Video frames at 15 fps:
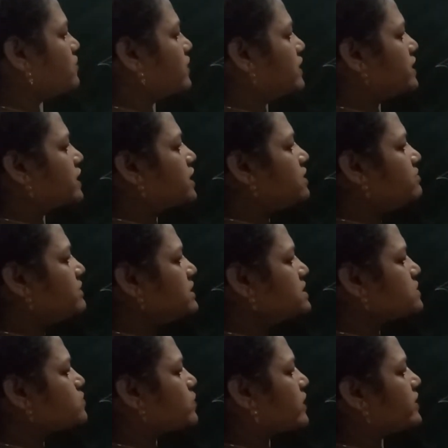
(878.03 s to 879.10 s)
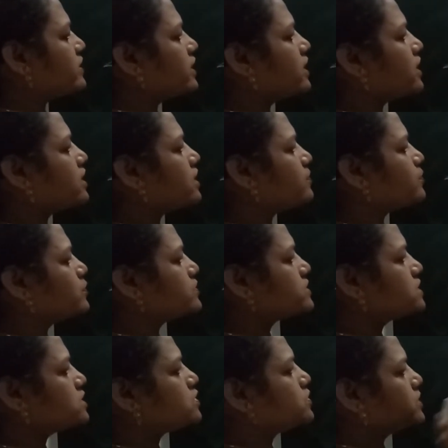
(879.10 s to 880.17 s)
Vertical means when they are
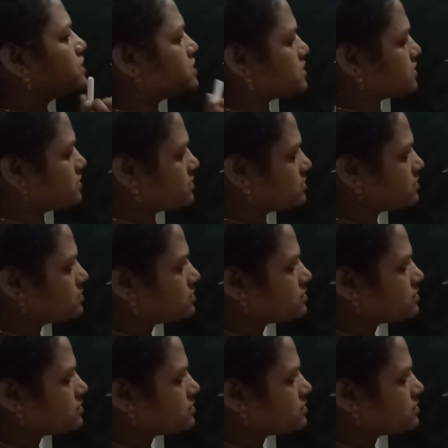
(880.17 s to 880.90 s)
opposite to each other,